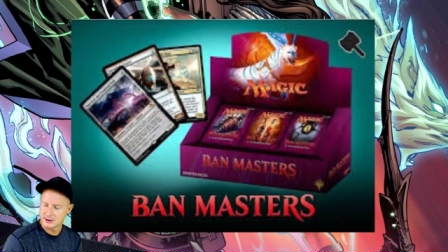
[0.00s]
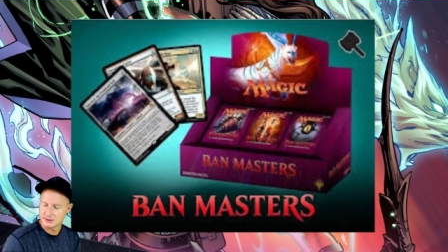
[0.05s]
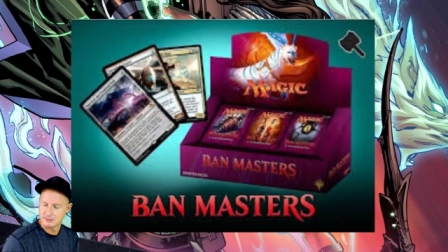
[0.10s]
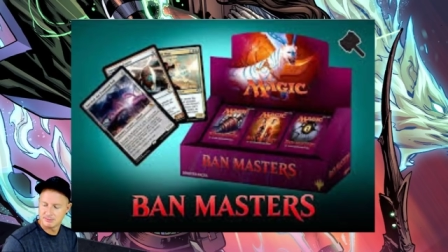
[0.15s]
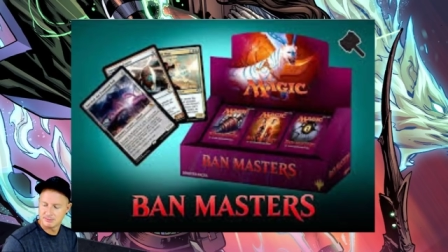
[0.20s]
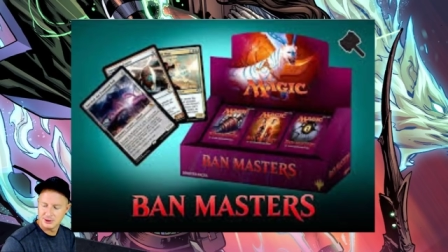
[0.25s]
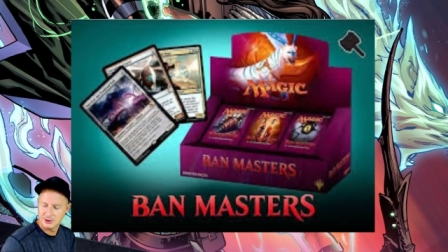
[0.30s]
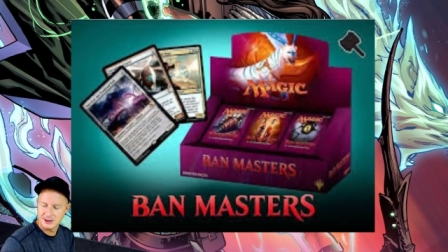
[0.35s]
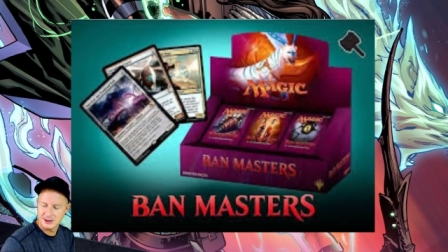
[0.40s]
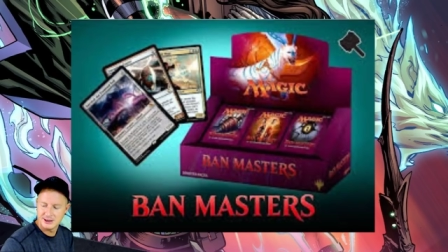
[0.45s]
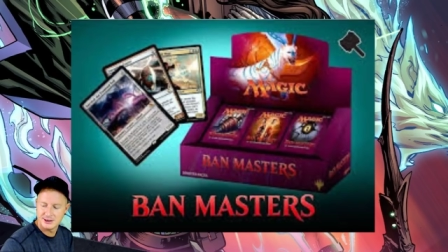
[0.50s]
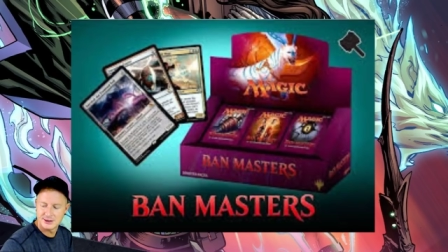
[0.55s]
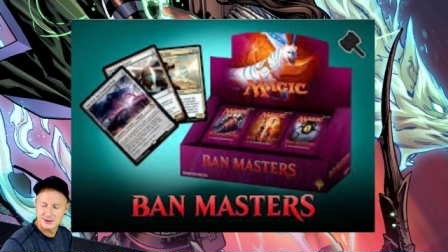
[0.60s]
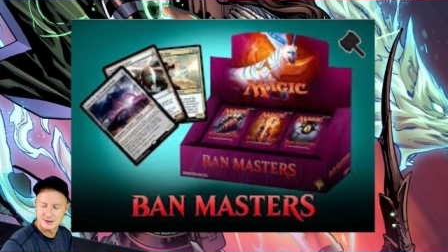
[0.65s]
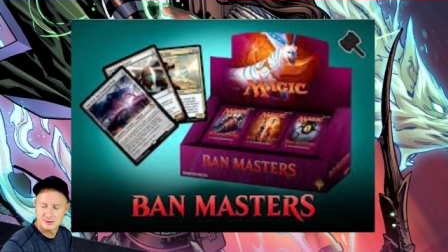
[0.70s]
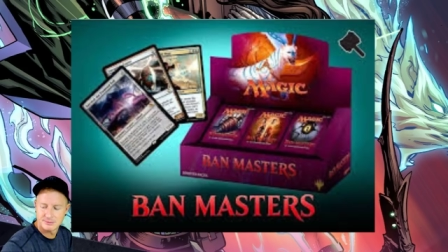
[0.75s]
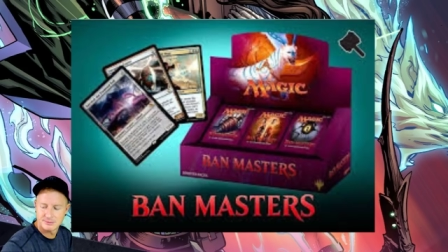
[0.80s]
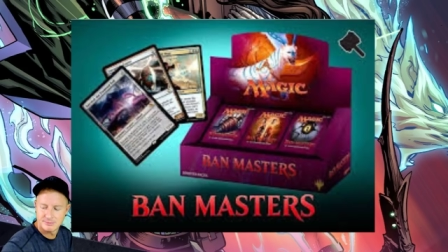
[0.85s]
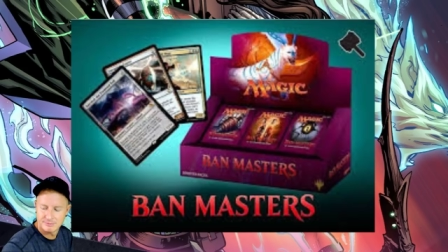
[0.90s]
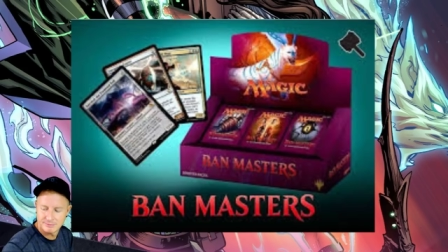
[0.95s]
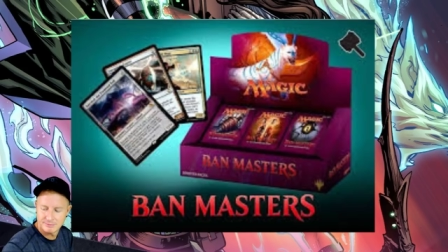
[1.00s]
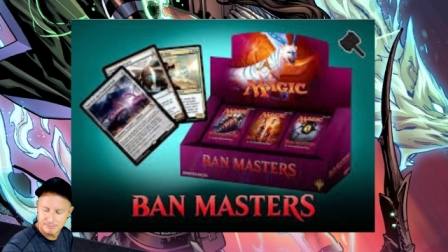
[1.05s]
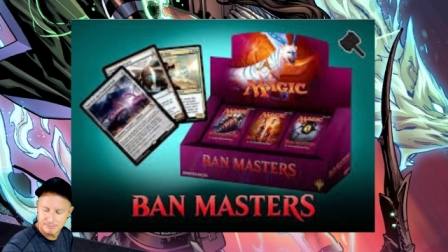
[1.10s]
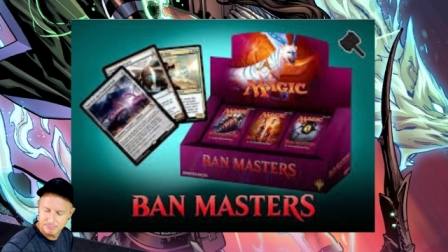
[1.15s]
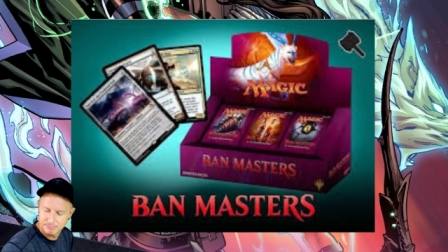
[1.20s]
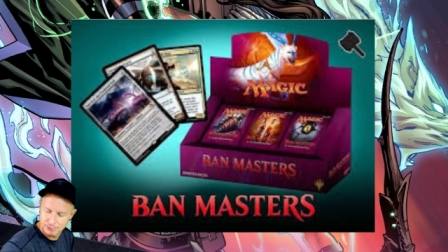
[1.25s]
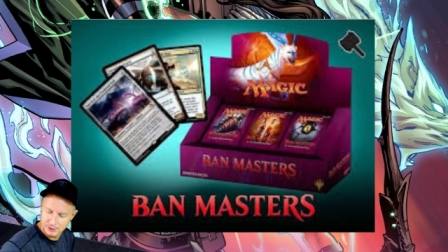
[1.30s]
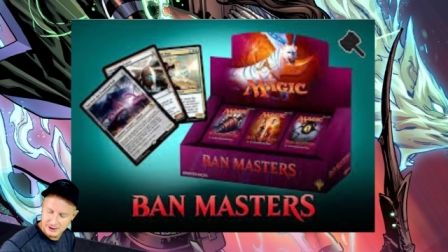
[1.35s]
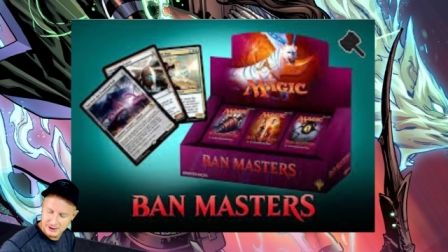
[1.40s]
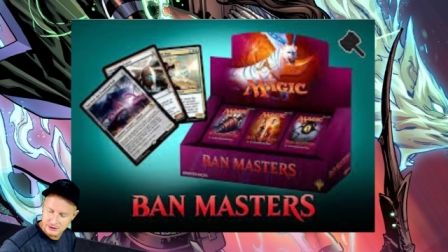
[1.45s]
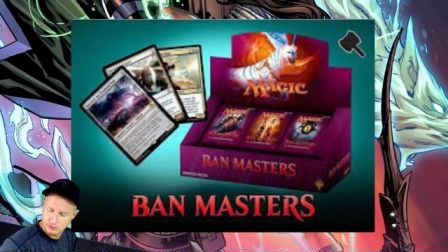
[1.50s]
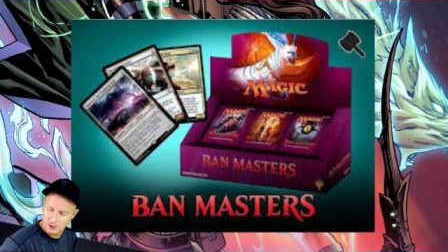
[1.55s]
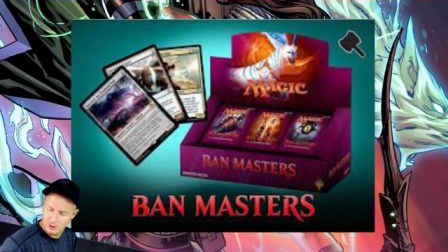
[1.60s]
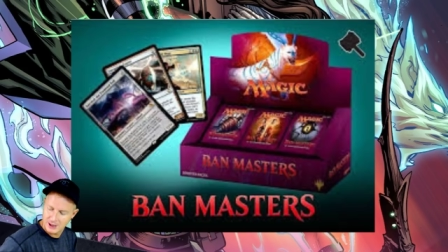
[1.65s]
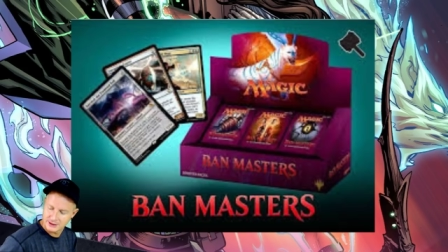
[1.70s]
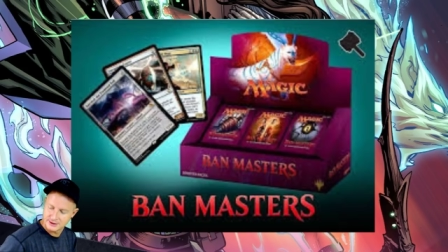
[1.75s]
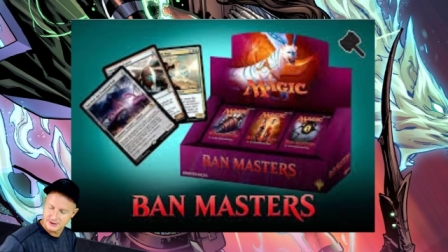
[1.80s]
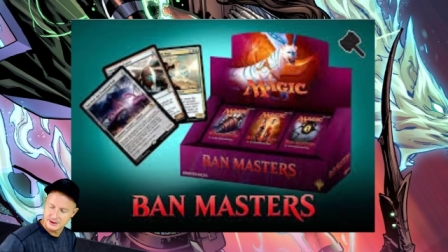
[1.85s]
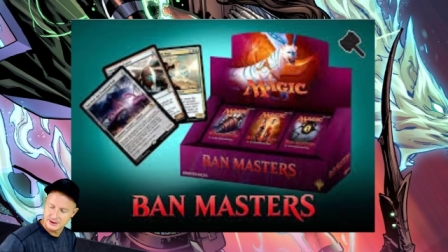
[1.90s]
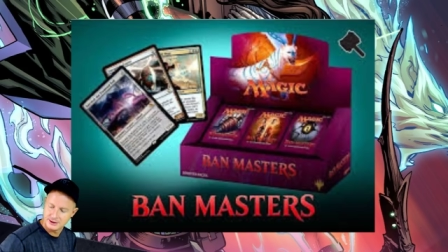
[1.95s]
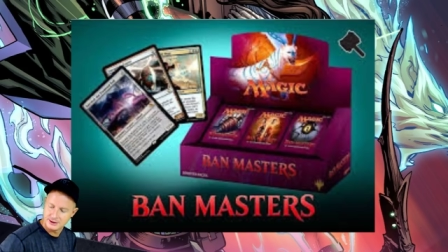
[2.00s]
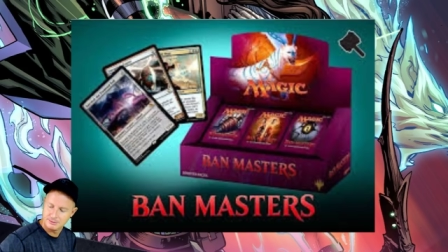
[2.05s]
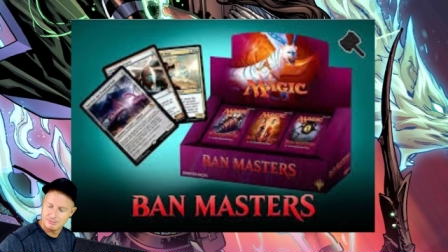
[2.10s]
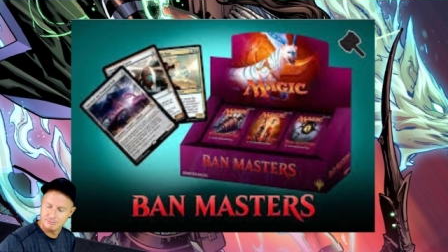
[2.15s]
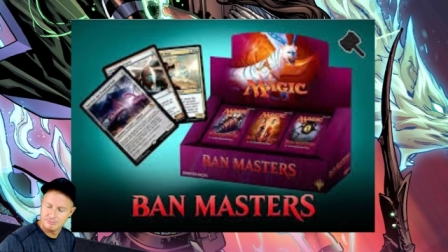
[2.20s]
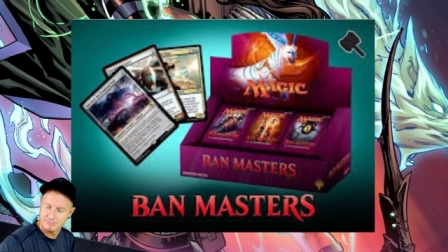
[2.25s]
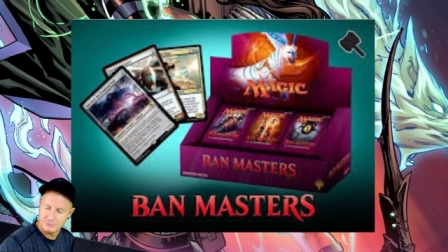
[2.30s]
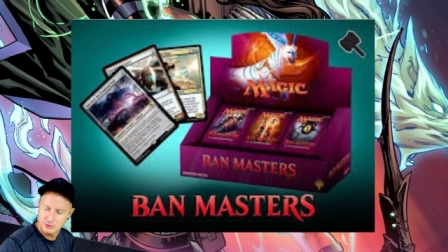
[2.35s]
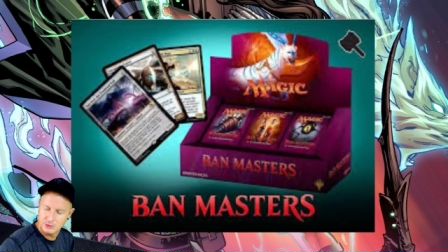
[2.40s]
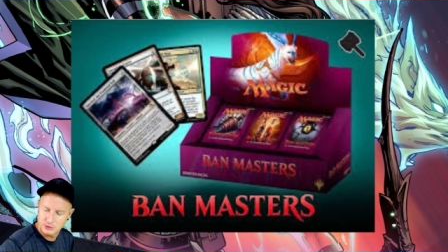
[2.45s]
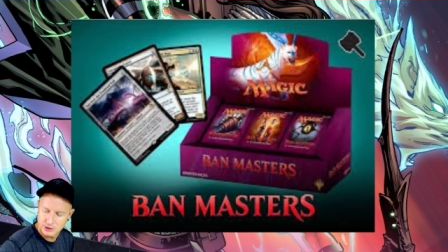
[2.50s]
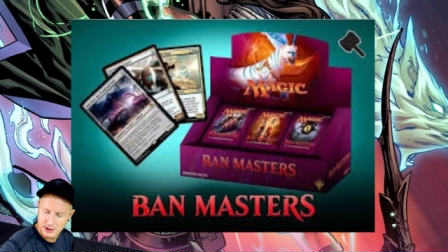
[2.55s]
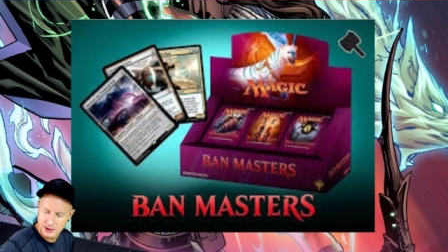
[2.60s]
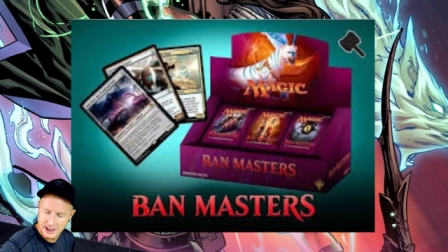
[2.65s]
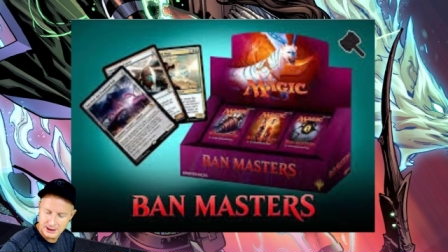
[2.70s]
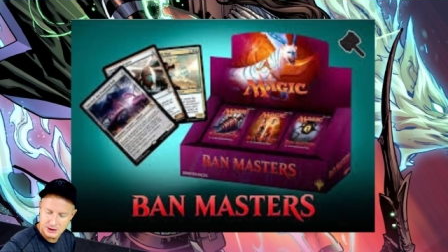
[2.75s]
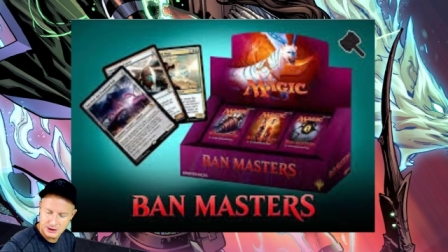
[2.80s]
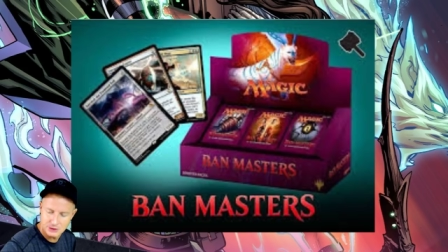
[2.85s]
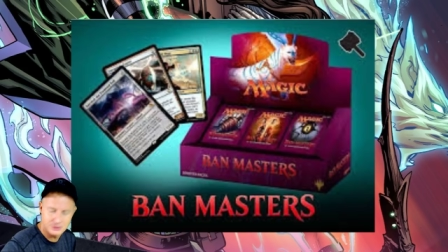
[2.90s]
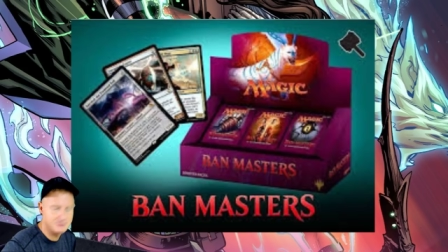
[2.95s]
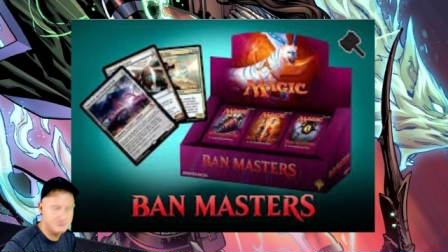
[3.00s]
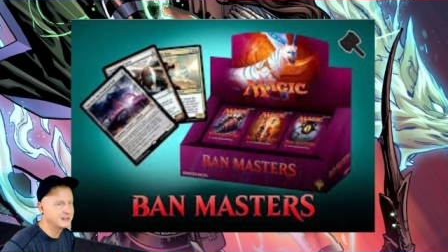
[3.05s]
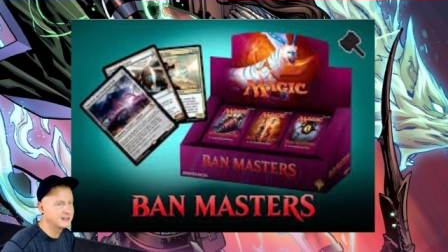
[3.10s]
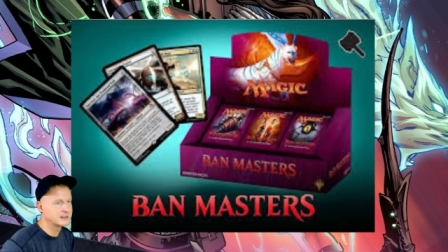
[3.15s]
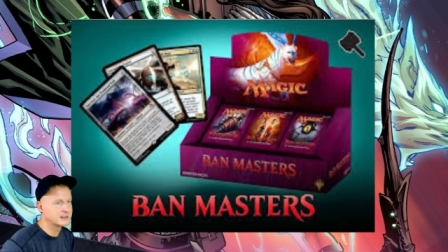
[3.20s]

Please, please, Wotsy, you should actually make